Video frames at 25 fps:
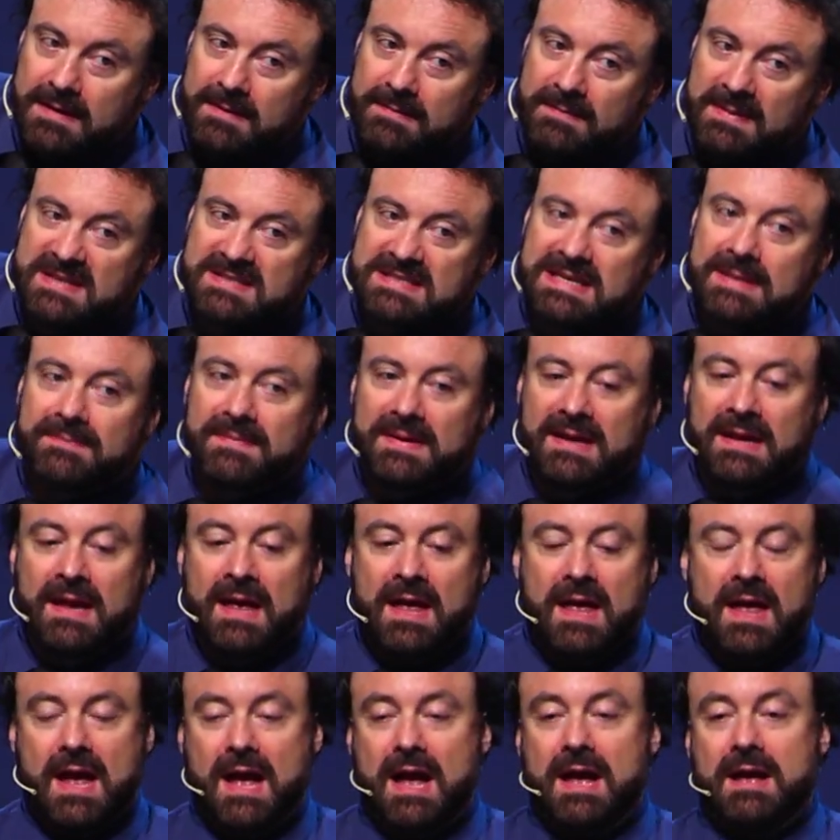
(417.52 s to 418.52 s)
There's something
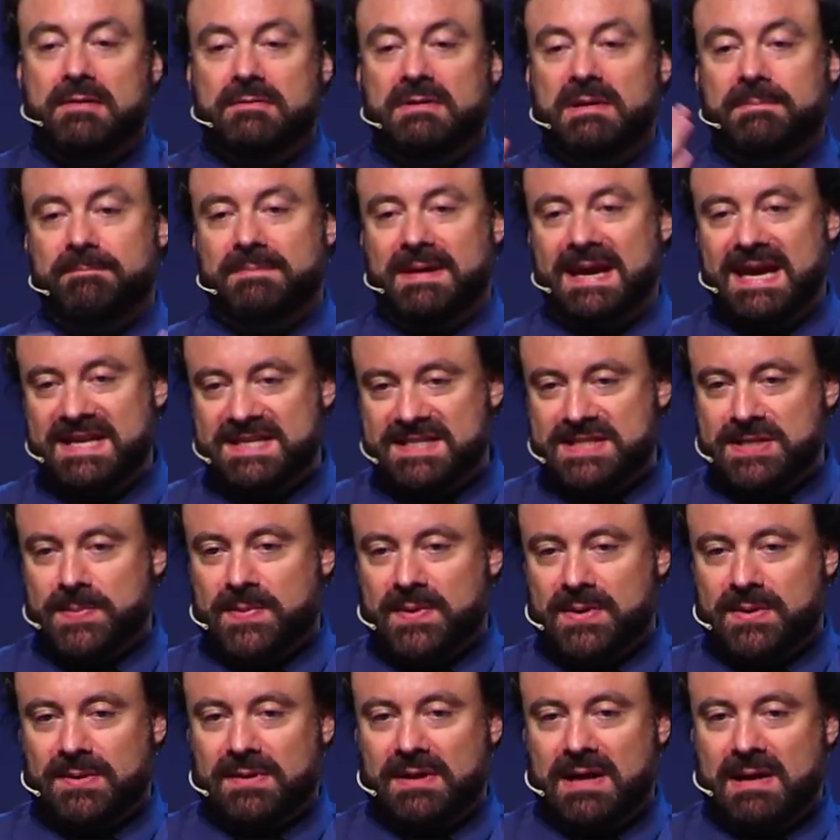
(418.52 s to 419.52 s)

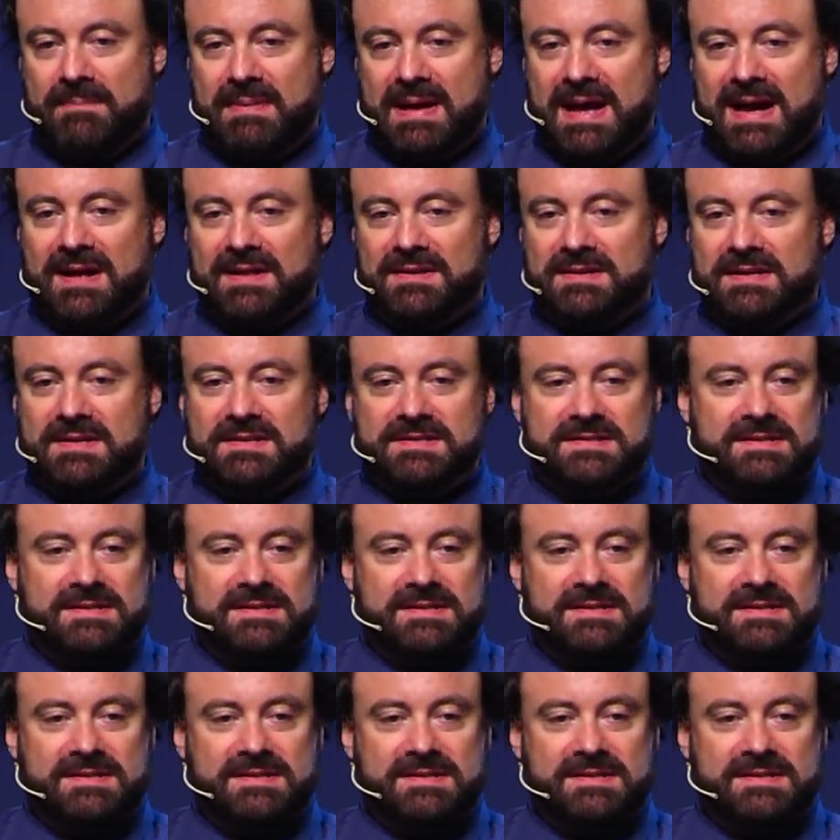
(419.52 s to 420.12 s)
repeatable about